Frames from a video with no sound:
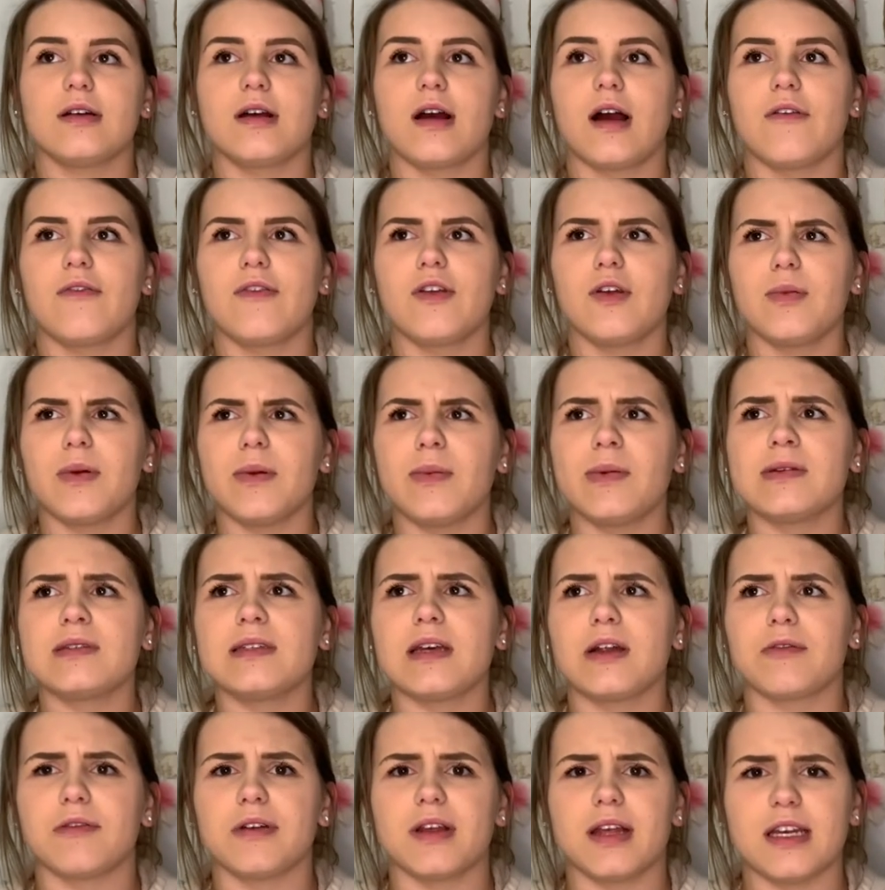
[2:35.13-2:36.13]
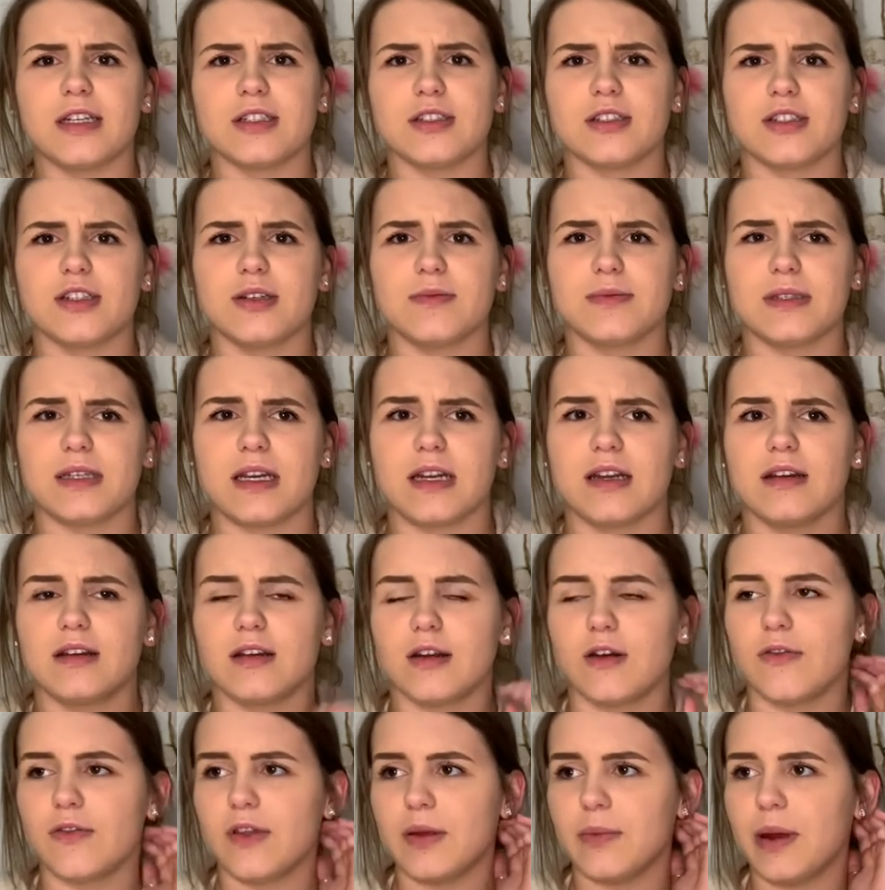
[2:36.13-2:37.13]
a few people said relationships, and I didn't
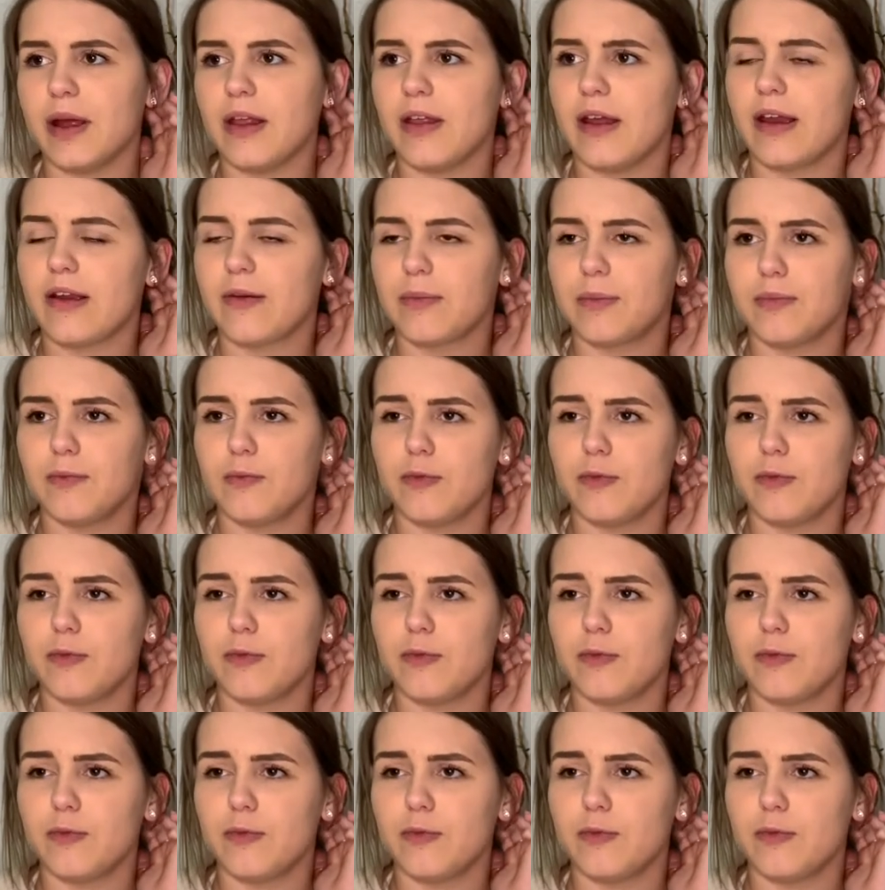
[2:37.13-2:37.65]
know if they meant like